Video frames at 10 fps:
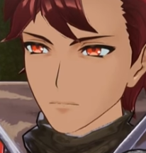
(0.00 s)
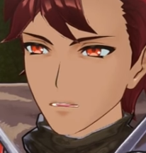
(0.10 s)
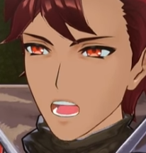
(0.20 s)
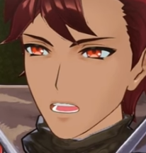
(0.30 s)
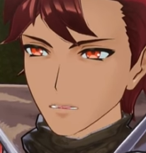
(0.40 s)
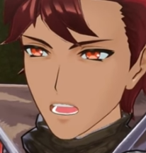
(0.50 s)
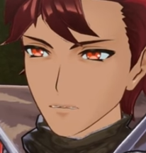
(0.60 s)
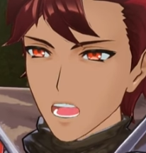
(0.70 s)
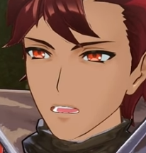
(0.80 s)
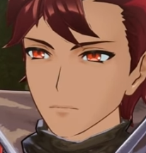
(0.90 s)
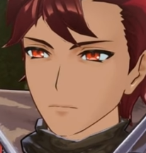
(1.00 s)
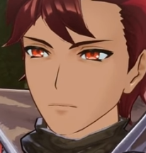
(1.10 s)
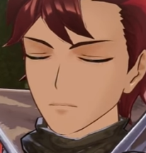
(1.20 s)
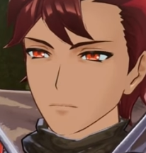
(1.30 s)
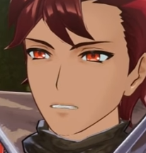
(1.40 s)
I am.
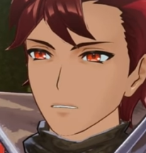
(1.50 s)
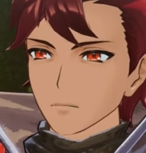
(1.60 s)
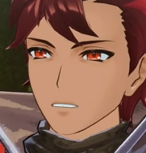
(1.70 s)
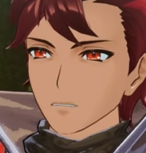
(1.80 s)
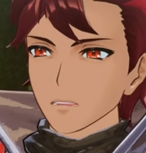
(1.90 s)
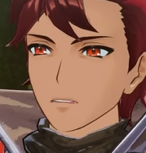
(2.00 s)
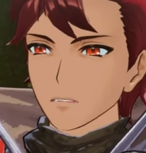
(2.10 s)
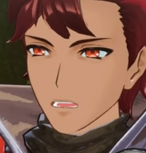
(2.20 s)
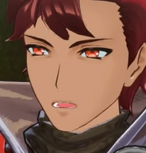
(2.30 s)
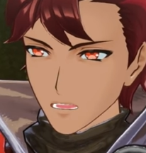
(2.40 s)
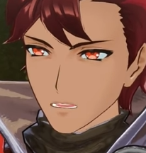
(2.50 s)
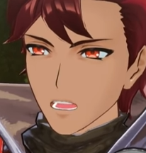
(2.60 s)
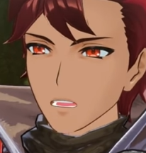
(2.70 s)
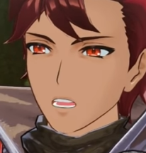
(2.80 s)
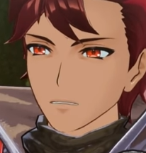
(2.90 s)
It's made from the metal my
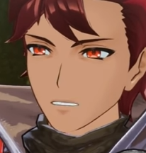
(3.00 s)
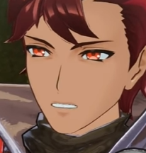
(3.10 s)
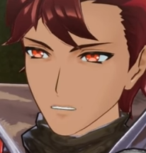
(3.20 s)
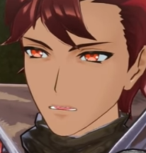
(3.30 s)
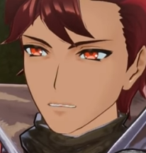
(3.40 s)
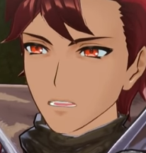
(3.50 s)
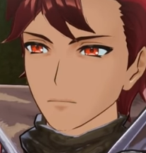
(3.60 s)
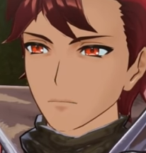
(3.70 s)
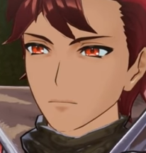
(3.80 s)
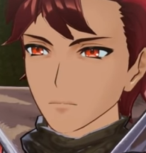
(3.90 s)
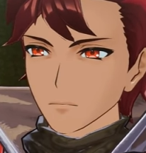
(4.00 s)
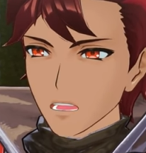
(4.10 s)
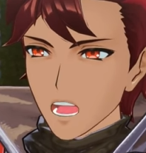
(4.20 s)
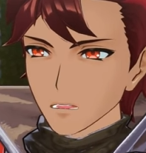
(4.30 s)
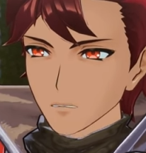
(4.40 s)
father gave to me.
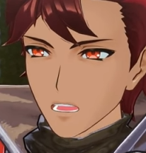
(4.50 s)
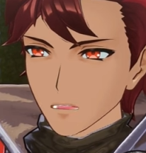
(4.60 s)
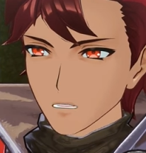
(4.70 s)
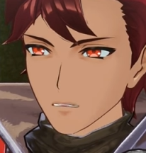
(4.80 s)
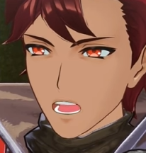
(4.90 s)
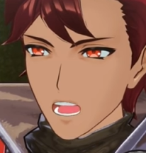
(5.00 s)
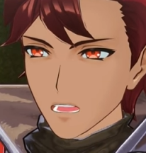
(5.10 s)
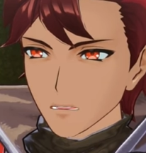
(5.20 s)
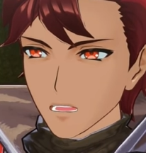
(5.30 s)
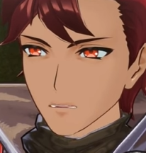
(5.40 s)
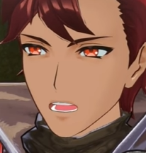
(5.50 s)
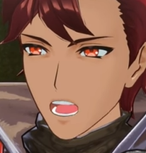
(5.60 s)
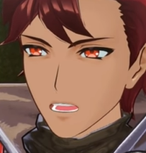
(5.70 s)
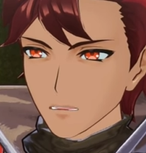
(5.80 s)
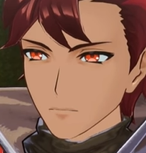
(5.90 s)
I had it melted down and recast.